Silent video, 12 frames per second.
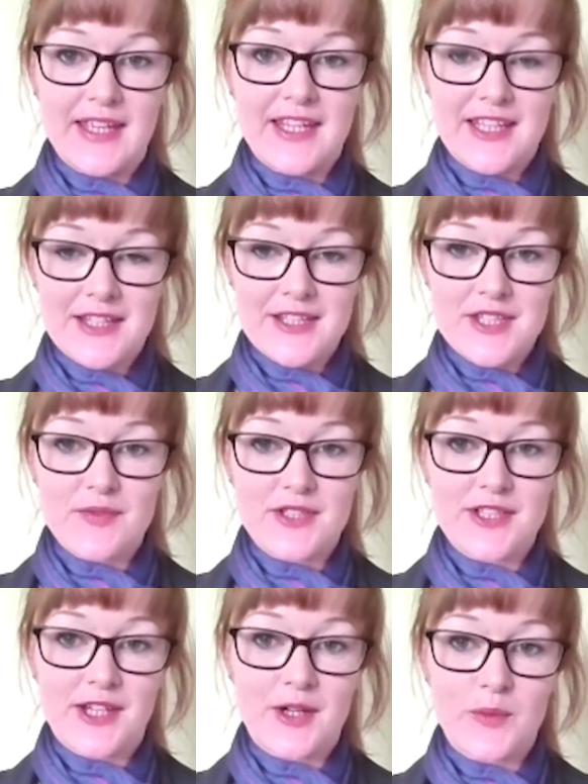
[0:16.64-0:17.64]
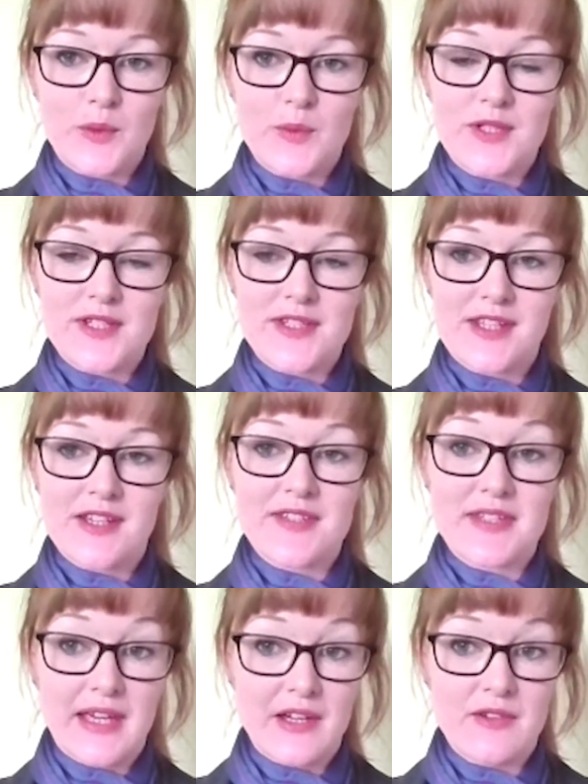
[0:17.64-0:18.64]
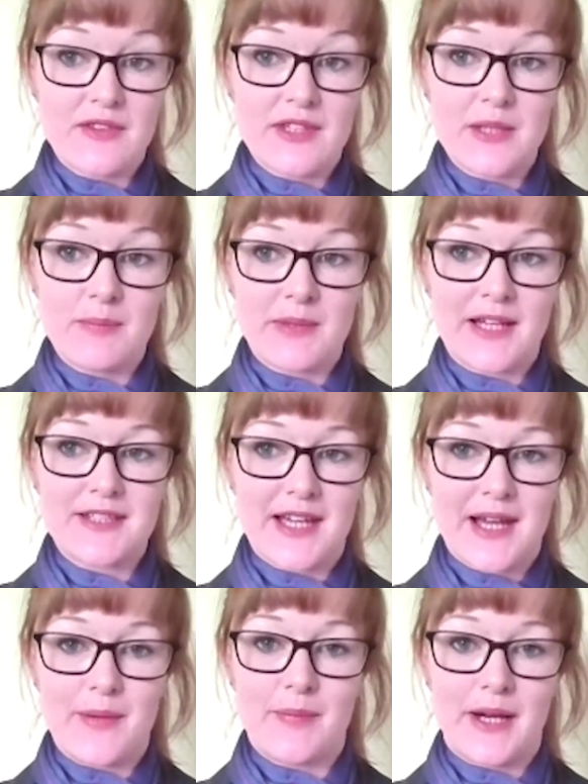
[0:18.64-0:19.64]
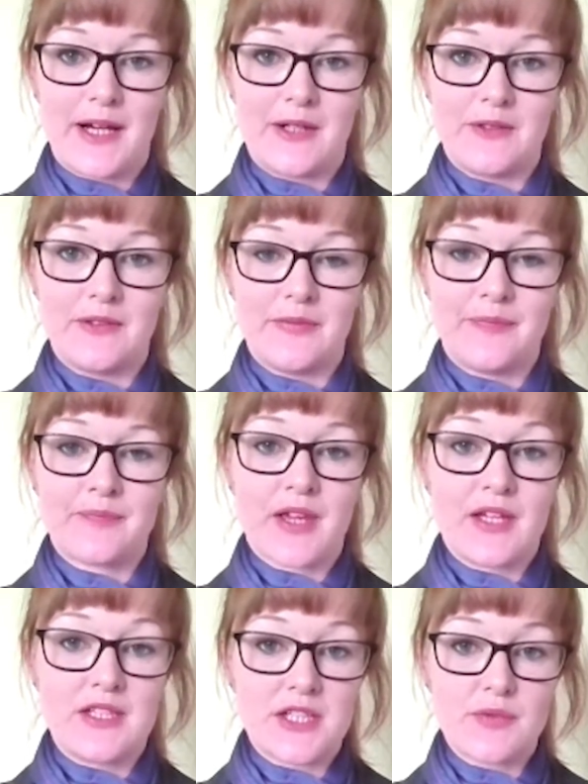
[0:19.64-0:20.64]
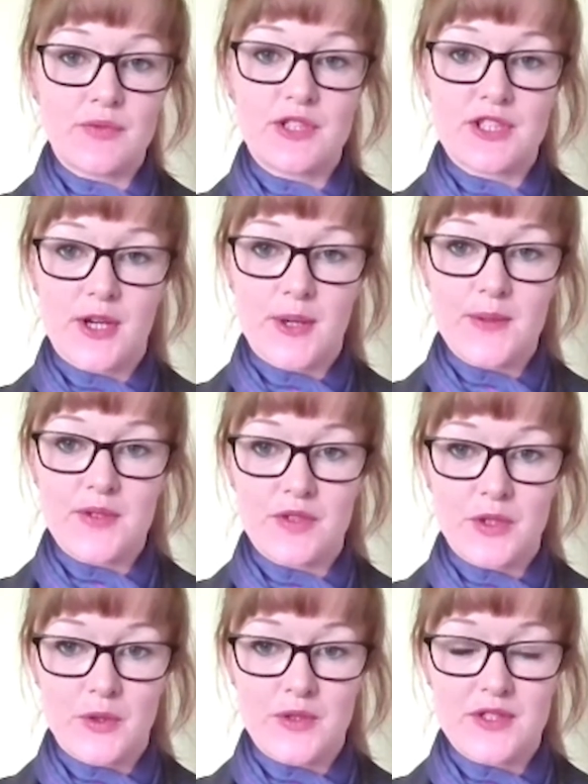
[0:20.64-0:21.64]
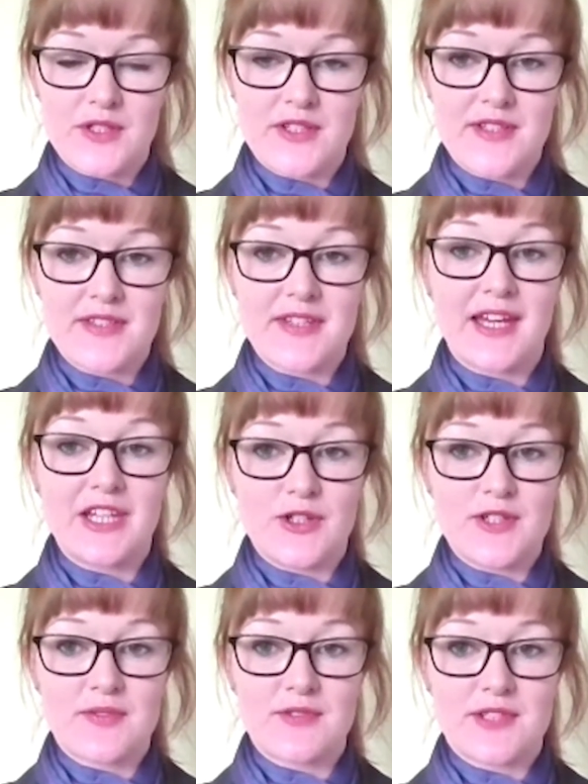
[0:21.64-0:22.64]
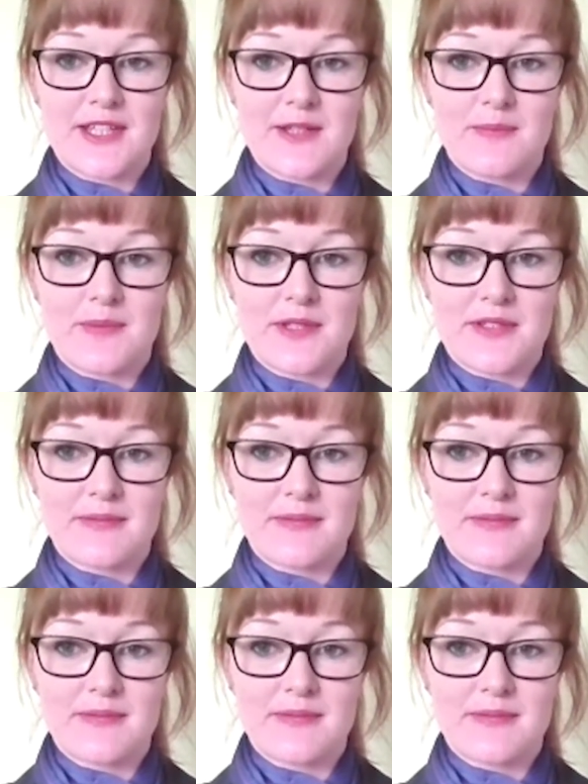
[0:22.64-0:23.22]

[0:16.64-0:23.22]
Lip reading: In this video, we will discuss the healthy bladder and bowel and different types of incontinence and useful tips.